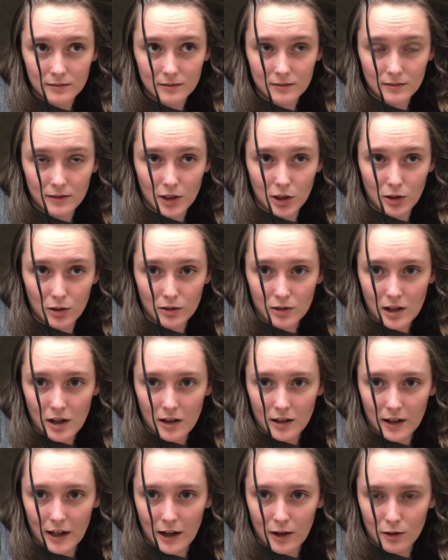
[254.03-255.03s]
you know,
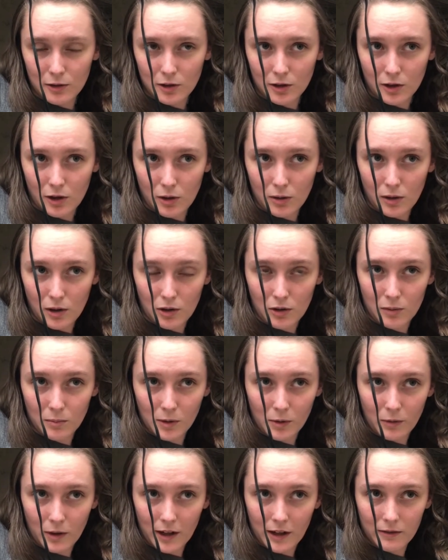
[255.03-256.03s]
clock out or go home
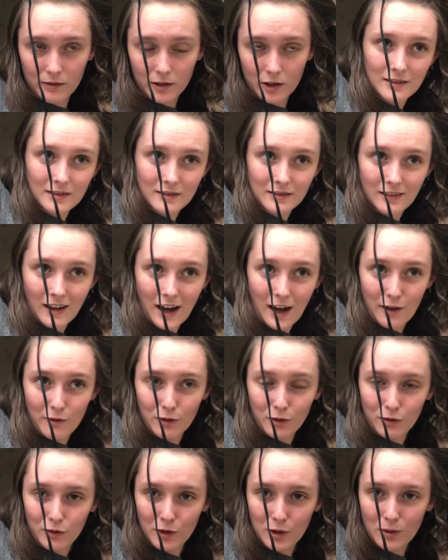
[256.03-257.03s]
or whatever. Have a
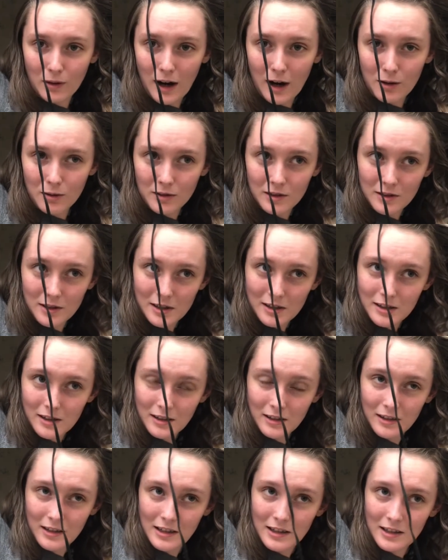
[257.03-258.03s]
few hours to
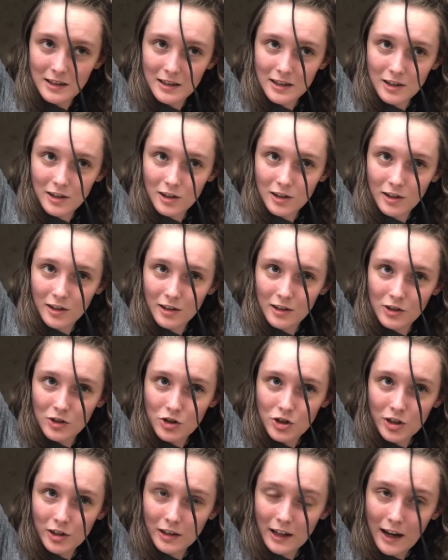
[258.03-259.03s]
eat dinner and
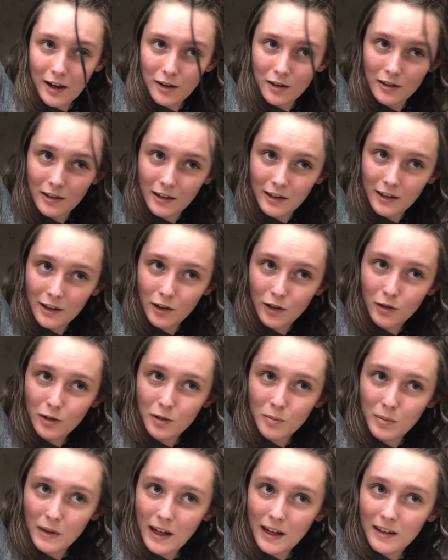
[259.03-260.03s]
chill out, and then go to
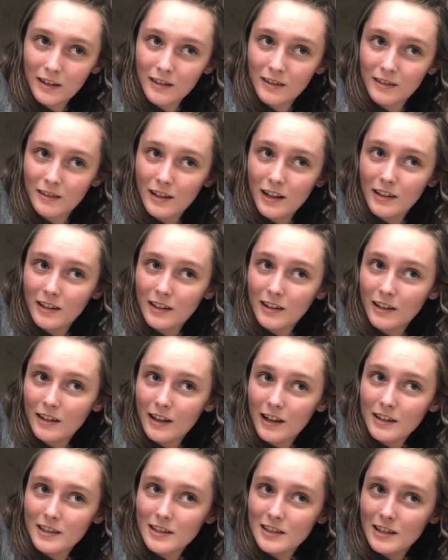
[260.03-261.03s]
bed, and then the
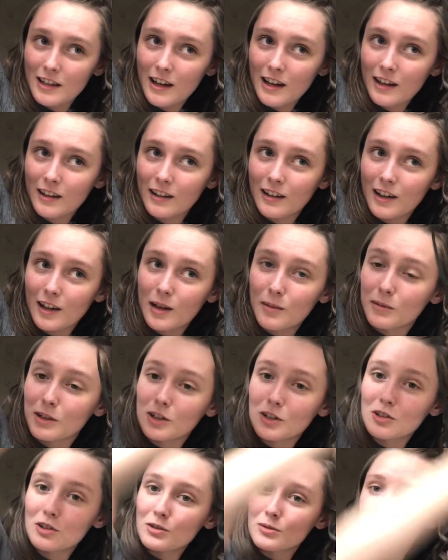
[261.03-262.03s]
next day, I'm
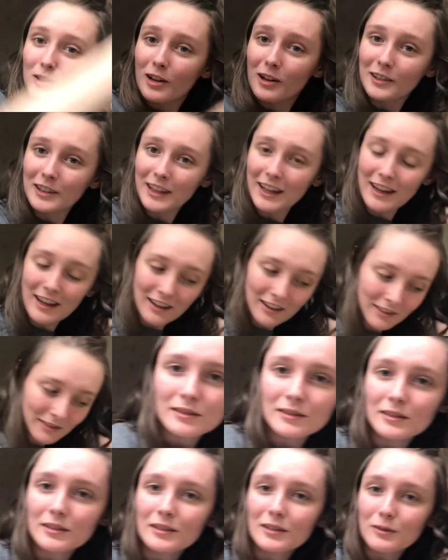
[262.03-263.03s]
gonna do it all again.
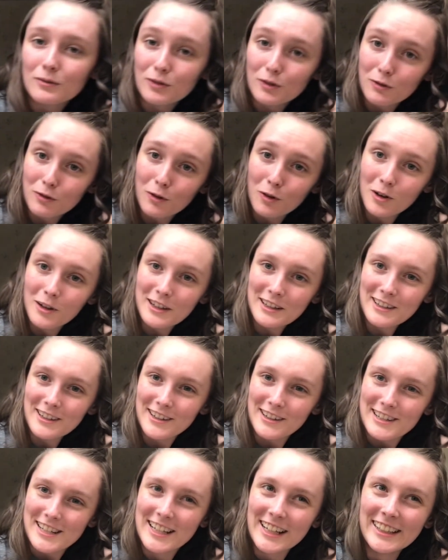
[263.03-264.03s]
For 40
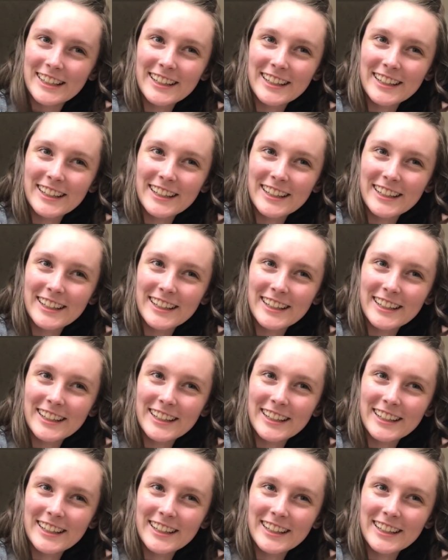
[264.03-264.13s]
years.